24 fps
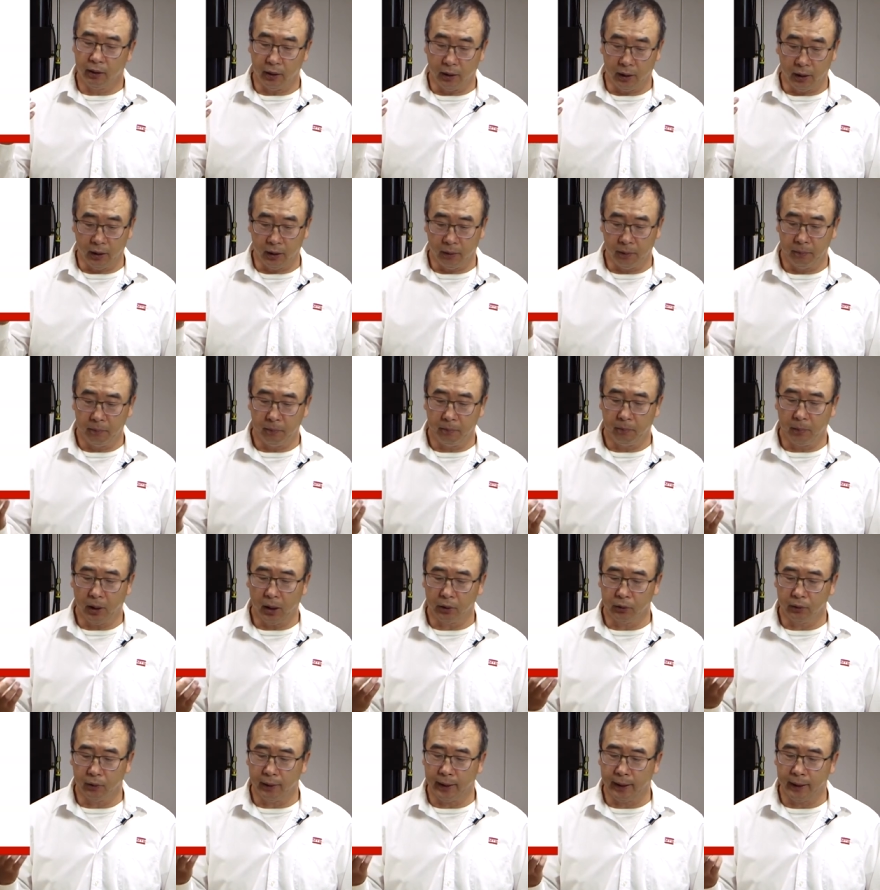a
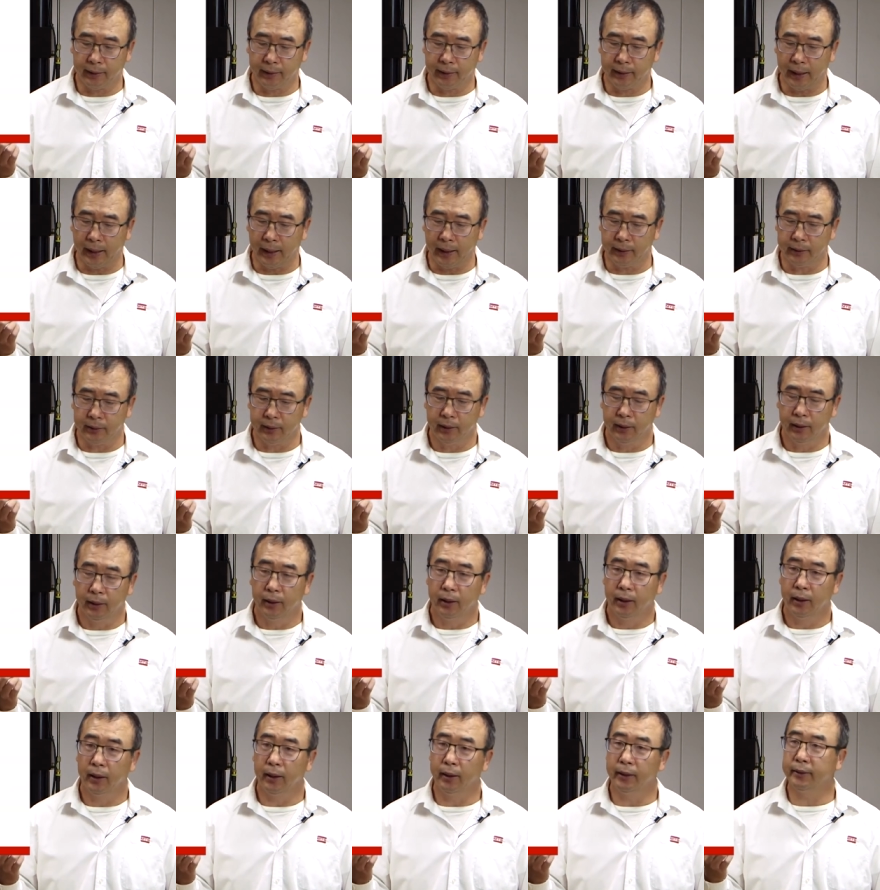model like that,
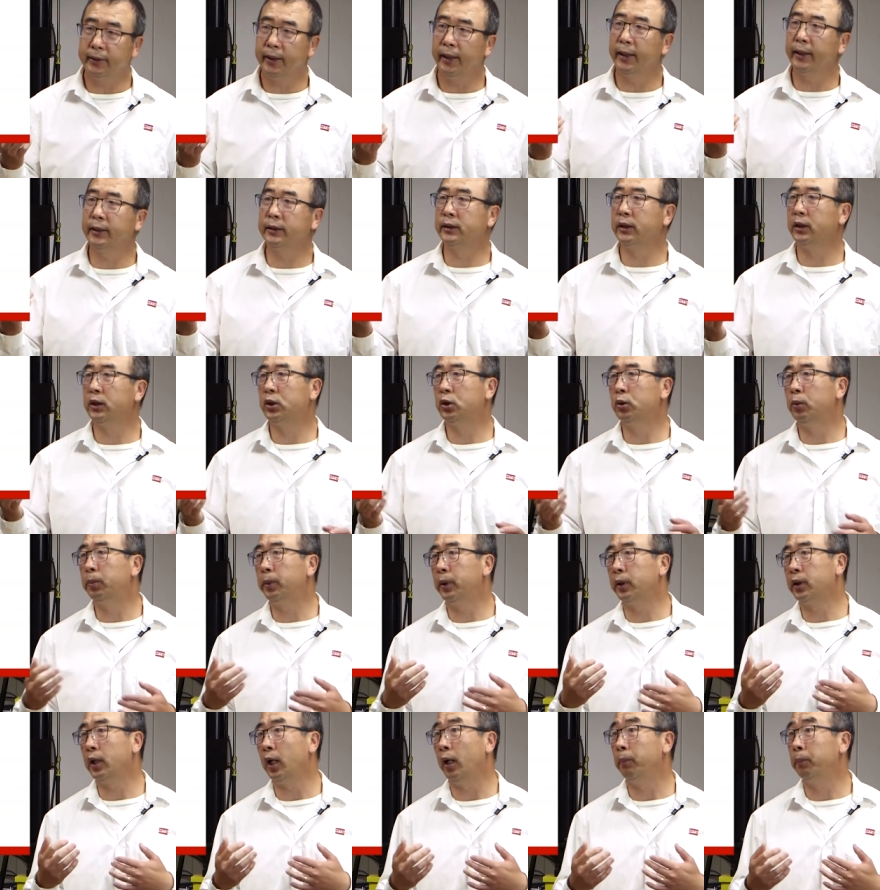it takes a
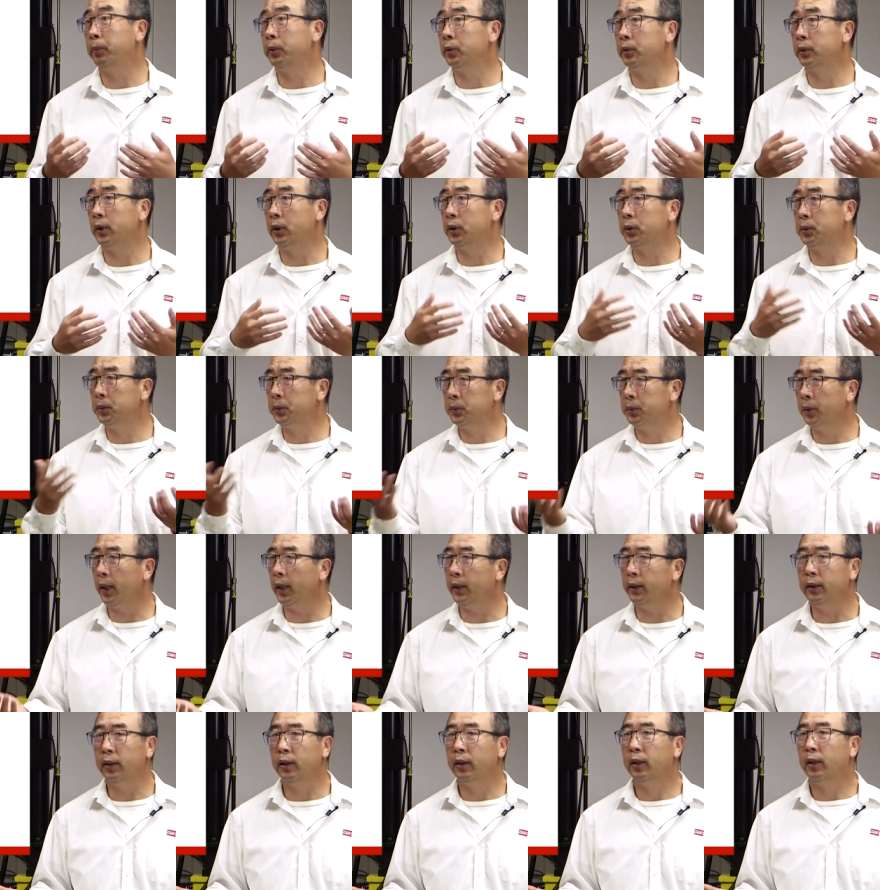supercomputer to
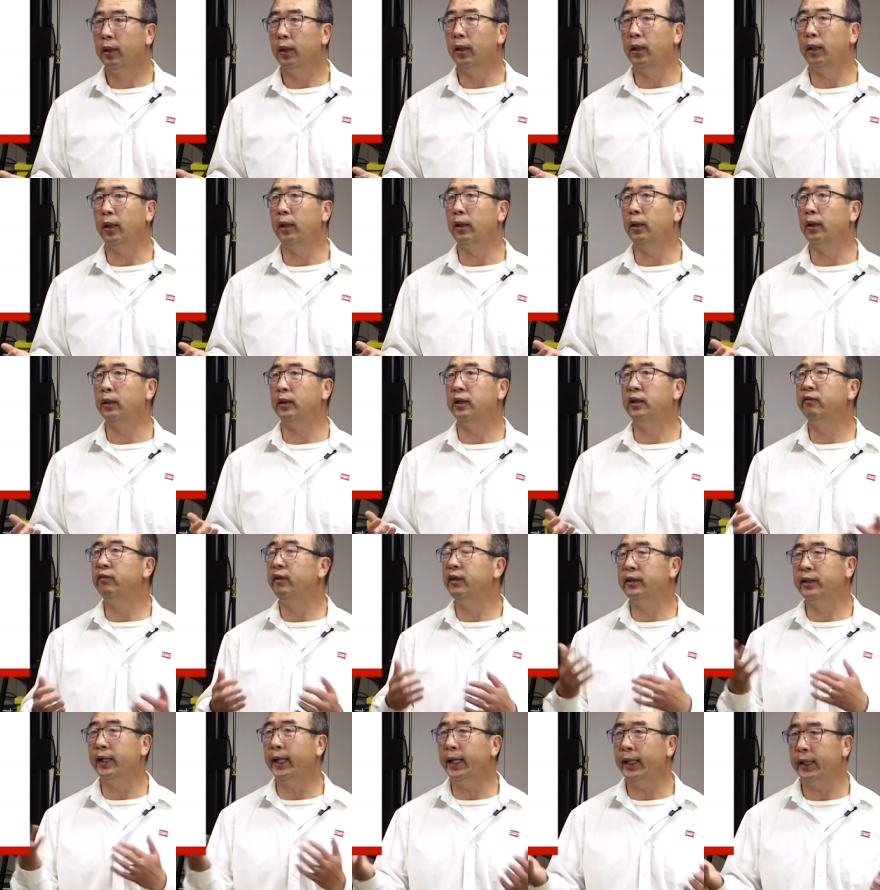run
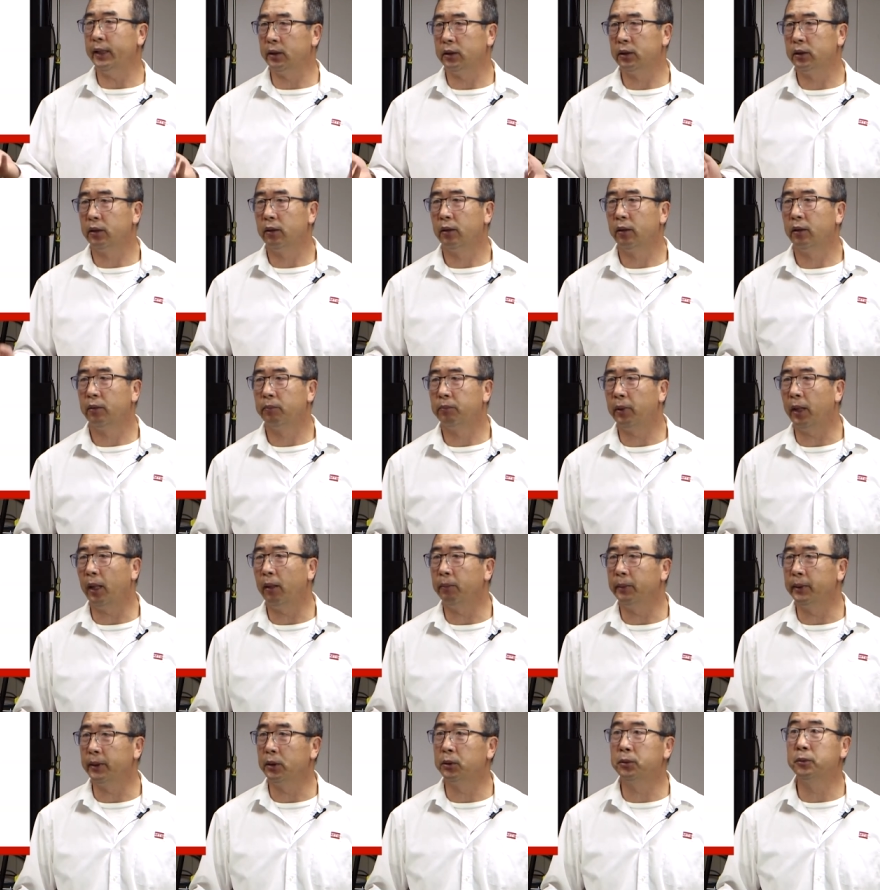even days,
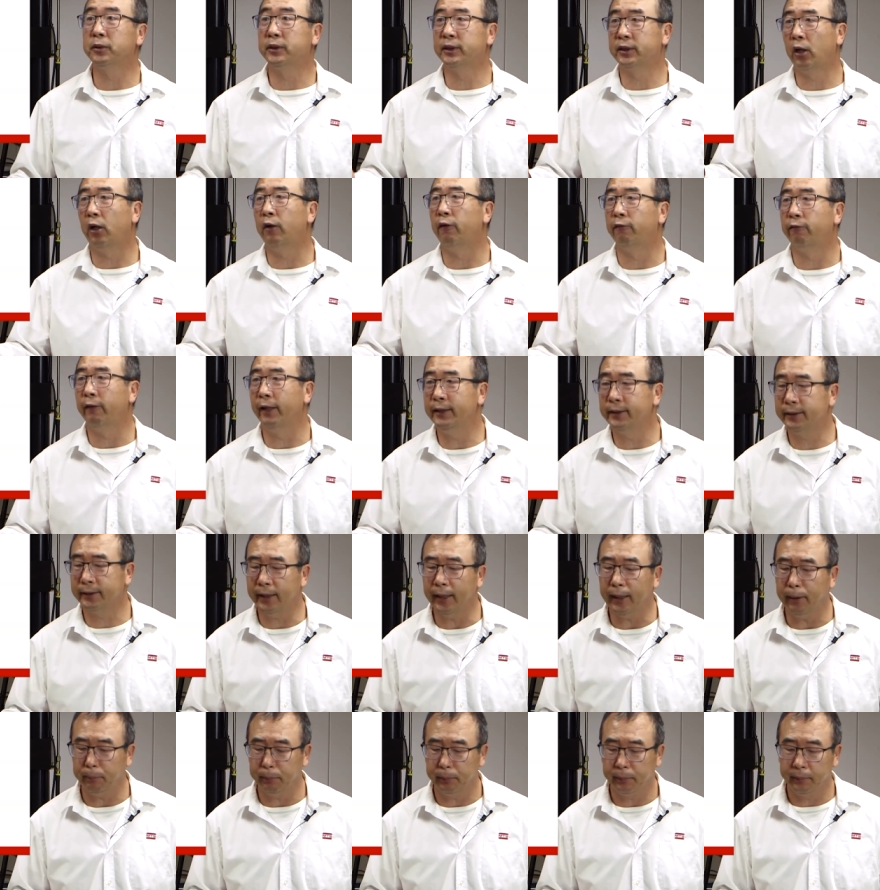probably, to solve one
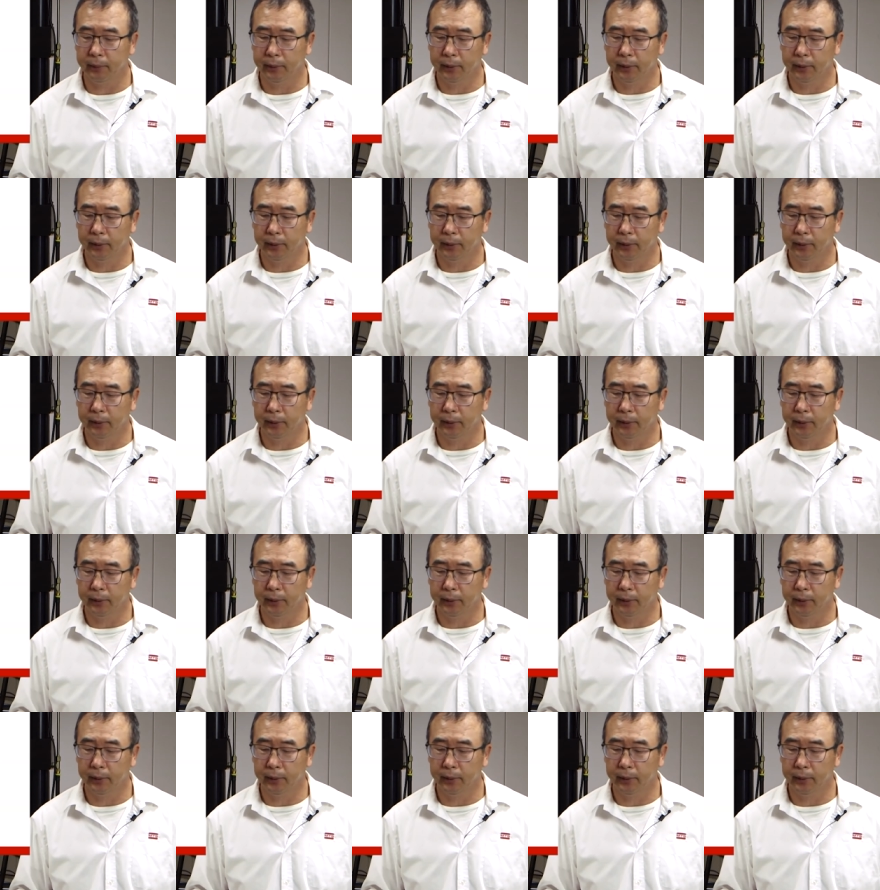step.